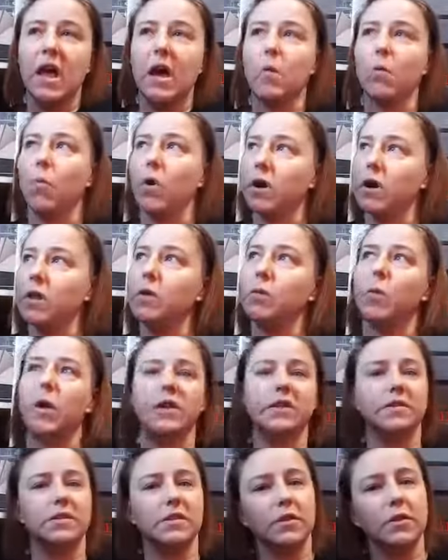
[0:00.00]
And one of the
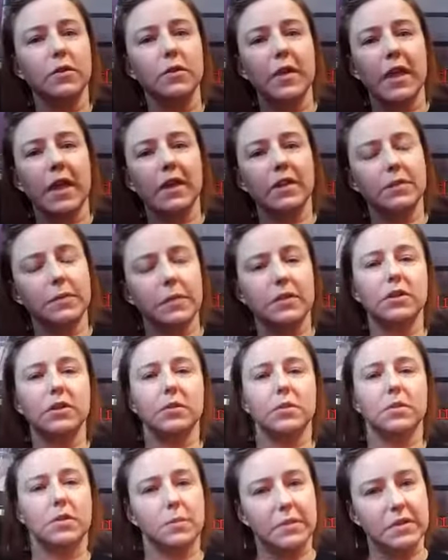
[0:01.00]
ways to do that,
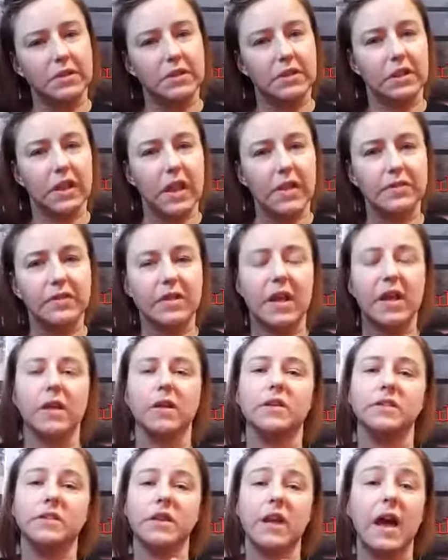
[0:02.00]
especially with a busy
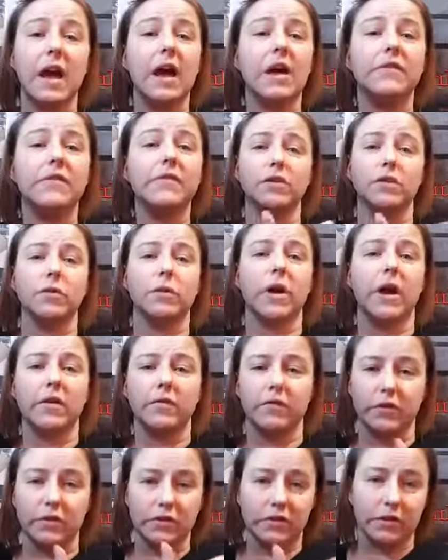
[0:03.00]
lifestyle, is to have to do it
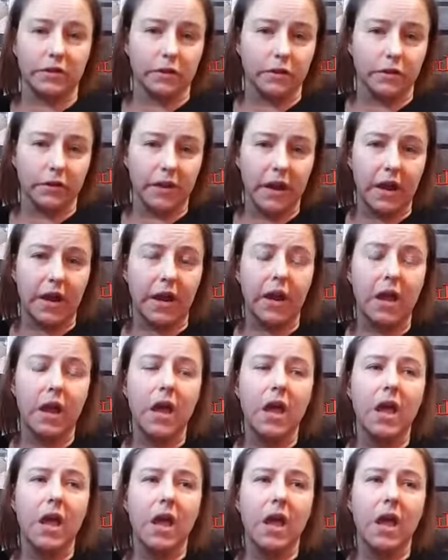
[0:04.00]
every single day.